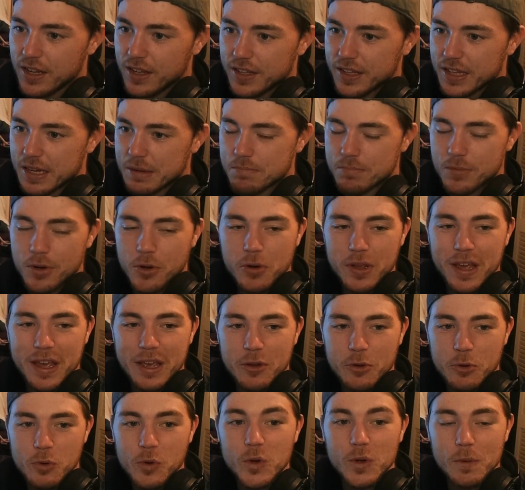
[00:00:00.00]
Yep, okay,
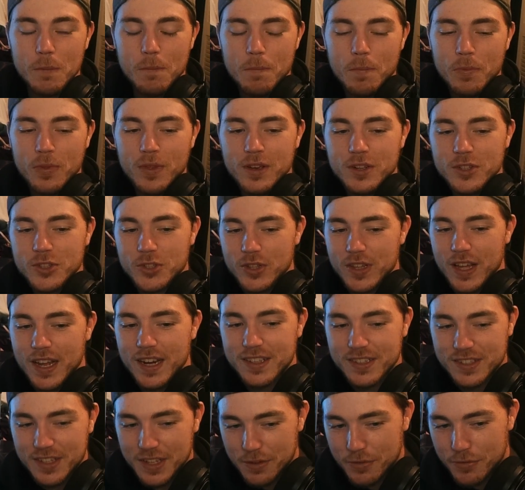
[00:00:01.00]
cool. So that
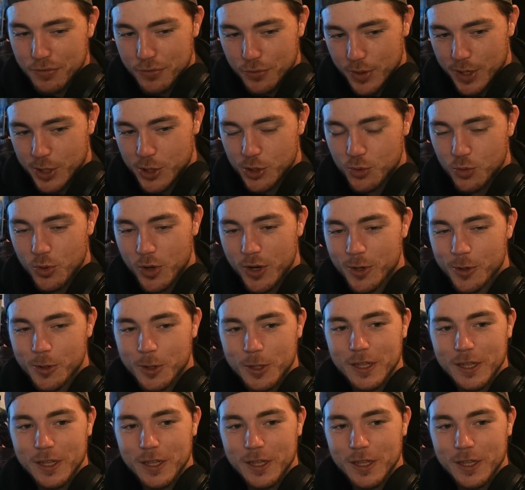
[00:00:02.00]
is a freshwater